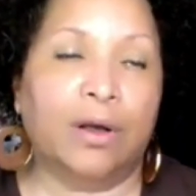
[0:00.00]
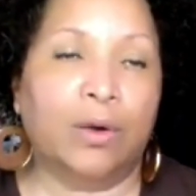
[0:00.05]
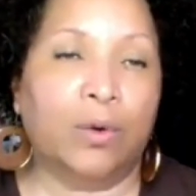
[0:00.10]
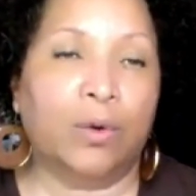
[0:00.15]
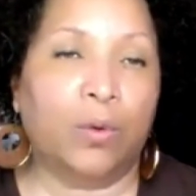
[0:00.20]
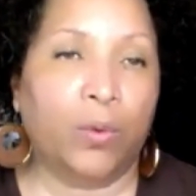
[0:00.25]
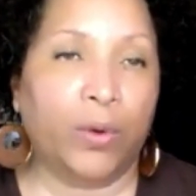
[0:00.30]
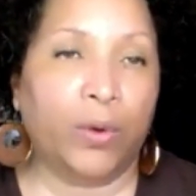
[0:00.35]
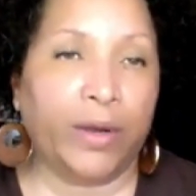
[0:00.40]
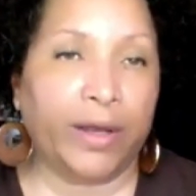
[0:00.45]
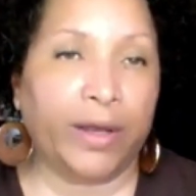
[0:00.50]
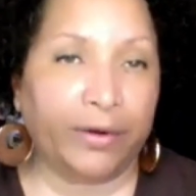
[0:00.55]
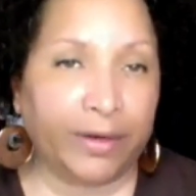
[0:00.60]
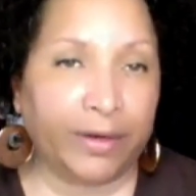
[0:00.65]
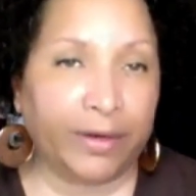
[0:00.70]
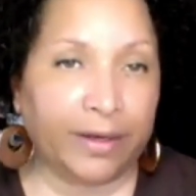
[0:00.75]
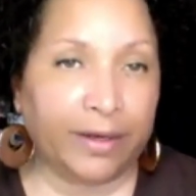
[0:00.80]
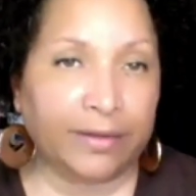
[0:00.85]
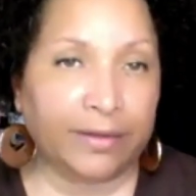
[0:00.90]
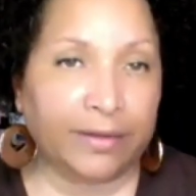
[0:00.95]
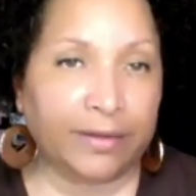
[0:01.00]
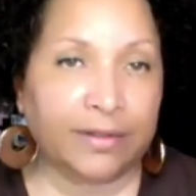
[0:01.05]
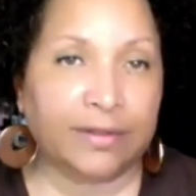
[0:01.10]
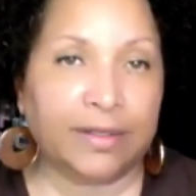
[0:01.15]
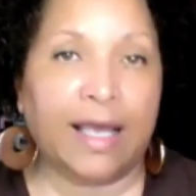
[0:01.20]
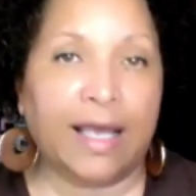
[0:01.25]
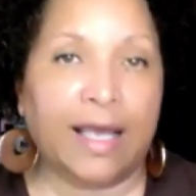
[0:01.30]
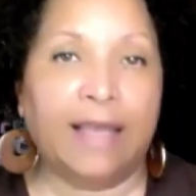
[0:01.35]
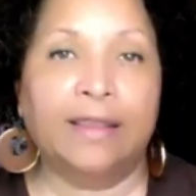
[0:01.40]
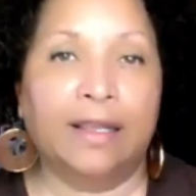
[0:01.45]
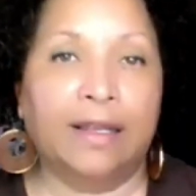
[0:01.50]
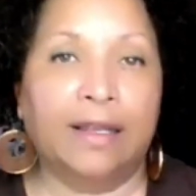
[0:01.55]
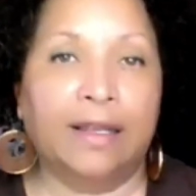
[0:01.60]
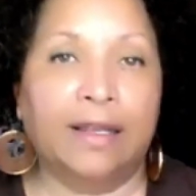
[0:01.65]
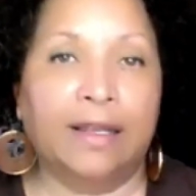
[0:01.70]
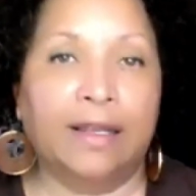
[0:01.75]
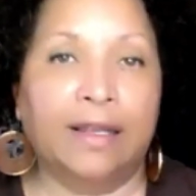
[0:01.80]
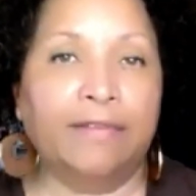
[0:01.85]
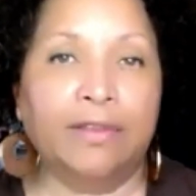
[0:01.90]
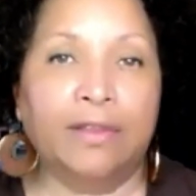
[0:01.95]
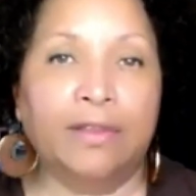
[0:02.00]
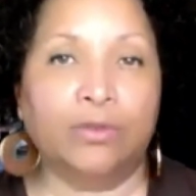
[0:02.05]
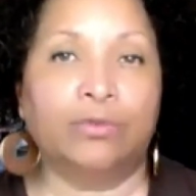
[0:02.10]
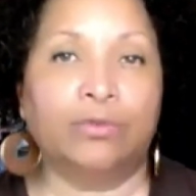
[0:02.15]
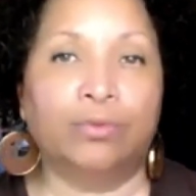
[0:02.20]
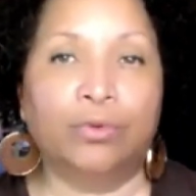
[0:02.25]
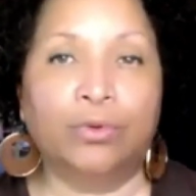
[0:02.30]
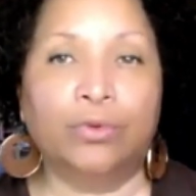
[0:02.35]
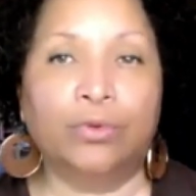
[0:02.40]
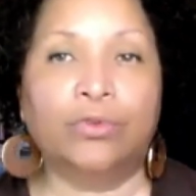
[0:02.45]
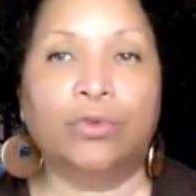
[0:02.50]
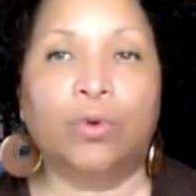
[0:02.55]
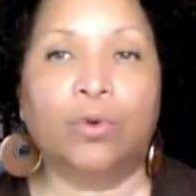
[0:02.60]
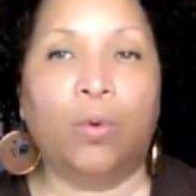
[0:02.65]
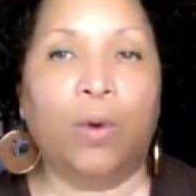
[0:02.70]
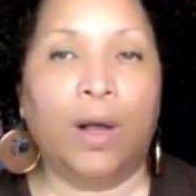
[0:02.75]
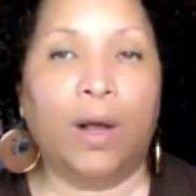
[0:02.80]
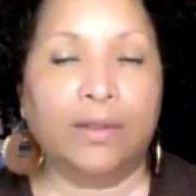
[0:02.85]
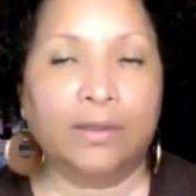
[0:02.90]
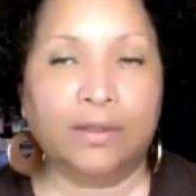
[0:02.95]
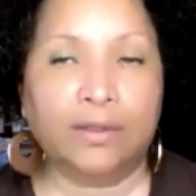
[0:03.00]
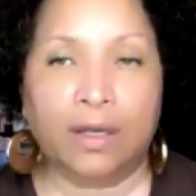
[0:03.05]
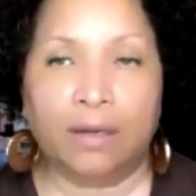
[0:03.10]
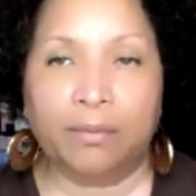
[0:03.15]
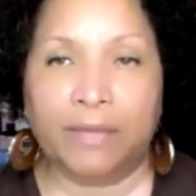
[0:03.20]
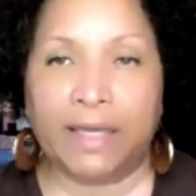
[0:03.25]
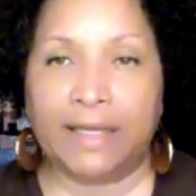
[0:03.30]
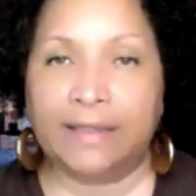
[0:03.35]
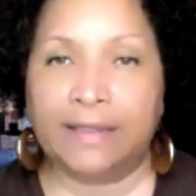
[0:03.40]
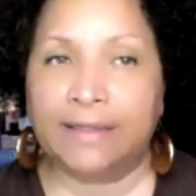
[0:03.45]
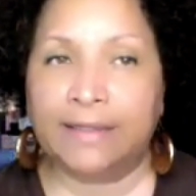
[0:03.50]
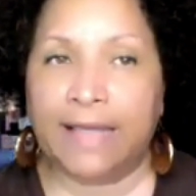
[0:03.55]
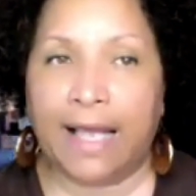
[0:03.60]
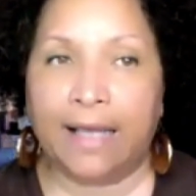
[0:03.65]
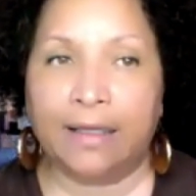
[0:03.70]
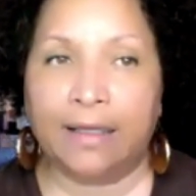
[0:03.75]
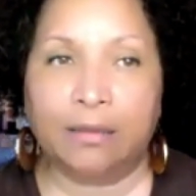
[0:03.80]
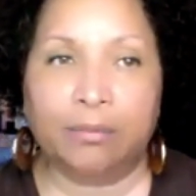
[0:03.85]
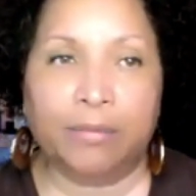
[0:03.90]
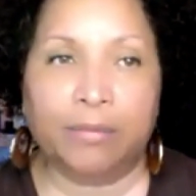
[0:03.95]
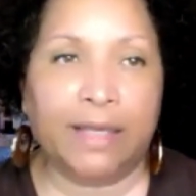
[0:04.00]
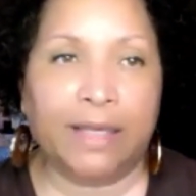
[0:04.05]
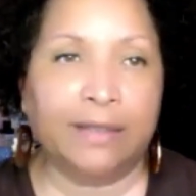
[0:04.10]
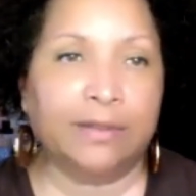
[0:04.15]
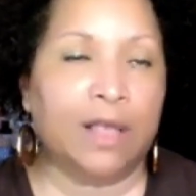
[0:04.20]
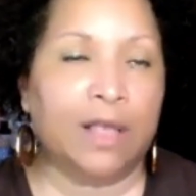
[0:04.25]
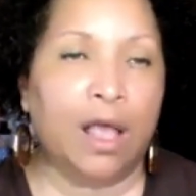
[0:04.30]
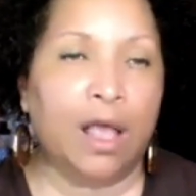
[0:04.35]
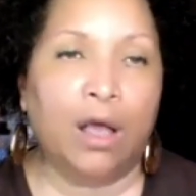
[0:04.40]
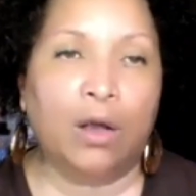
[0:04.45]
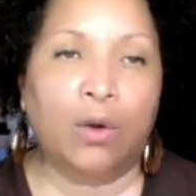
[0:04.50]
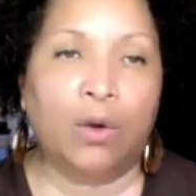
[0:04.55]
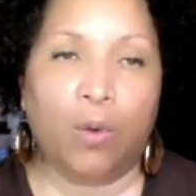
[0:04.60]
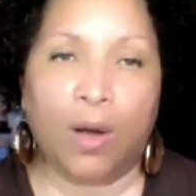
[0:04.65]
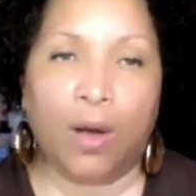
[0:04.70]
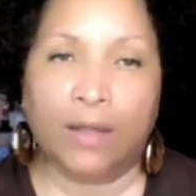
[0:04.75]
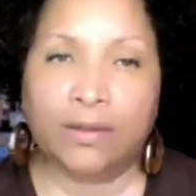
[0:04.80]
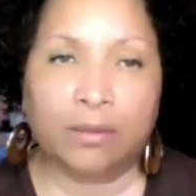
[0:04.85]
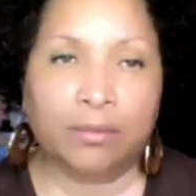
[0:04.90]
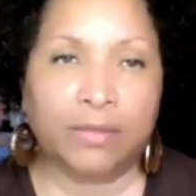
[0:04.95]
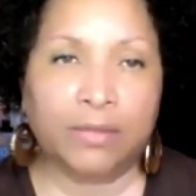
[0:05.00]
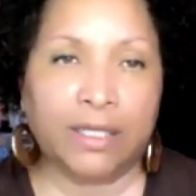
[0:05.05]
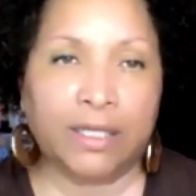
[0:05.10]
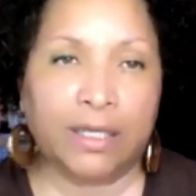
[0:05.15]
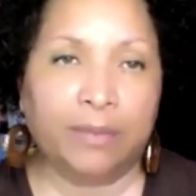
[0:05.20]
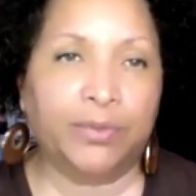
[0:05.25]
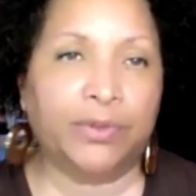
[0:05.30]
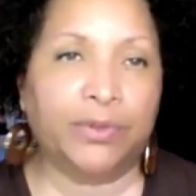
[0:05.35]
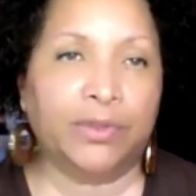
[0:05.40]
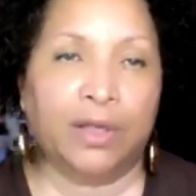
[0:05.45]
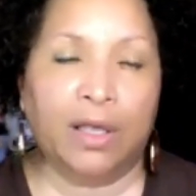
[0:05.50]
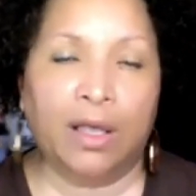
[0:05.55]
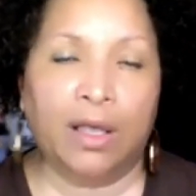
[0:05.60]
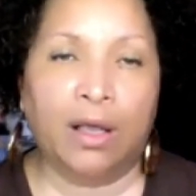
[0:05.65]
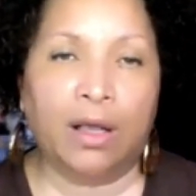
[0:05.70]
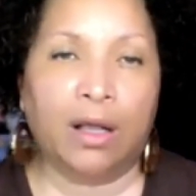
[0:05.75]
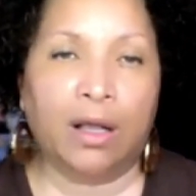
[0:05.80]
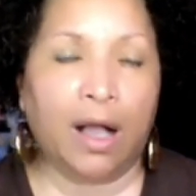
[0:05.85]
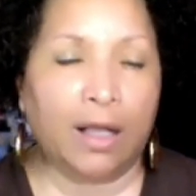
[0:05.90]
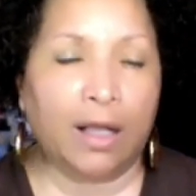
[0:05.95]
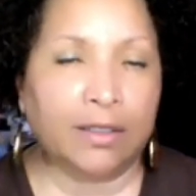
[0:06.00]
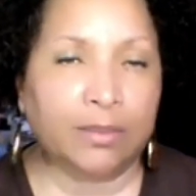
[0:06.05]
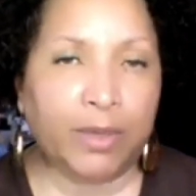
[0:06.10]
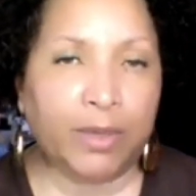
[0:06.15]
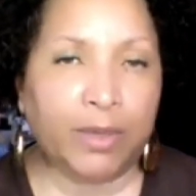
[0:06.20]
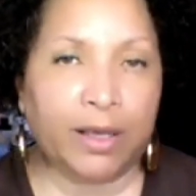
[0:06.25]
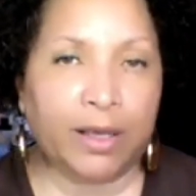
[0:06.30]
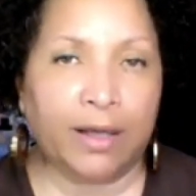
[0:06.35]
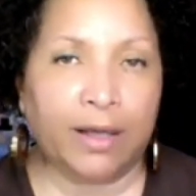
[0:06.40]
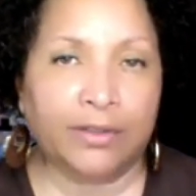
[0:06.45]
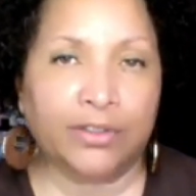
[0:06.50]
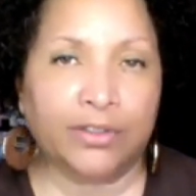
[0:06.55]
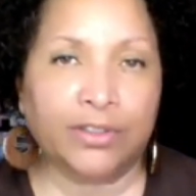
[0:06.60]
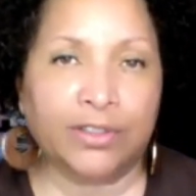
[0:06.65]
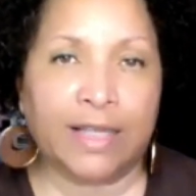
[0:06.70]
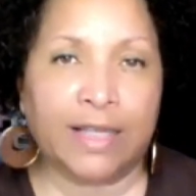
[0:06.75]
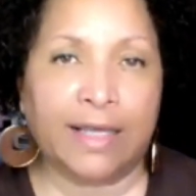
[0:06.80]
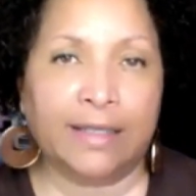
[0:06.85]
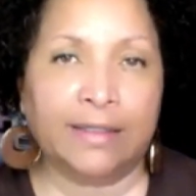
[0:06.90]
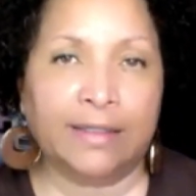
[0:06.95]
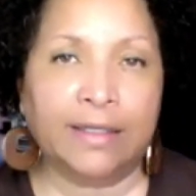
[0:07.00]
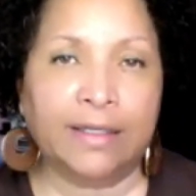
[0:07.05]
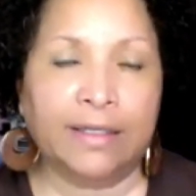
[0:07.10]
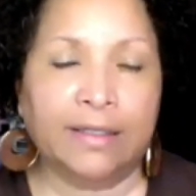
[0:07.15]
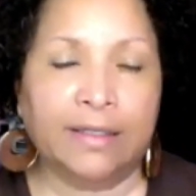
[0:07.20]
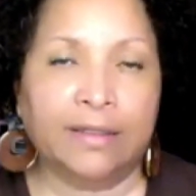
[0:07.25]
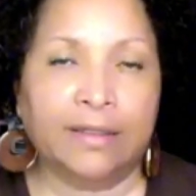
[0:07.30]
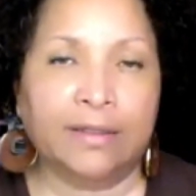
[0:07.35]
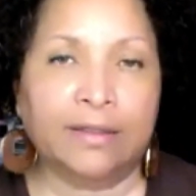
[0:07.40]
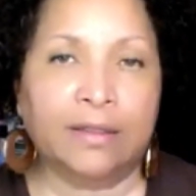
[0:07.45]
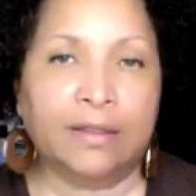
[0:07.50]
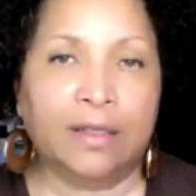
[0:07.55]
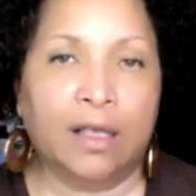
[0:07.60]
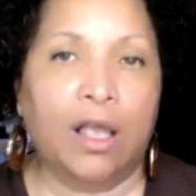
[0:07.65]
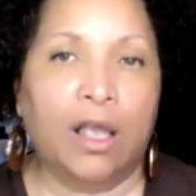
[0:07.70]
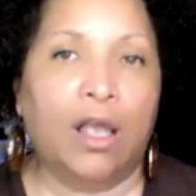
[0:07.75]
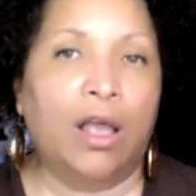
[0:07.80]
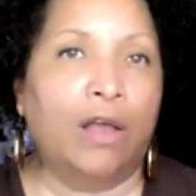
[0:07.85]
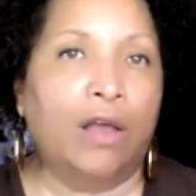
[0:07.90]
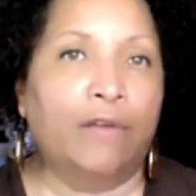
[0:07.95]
Aquarius, and the 11th house rules quantum entanglements, quantum leaps, cosmic understandings,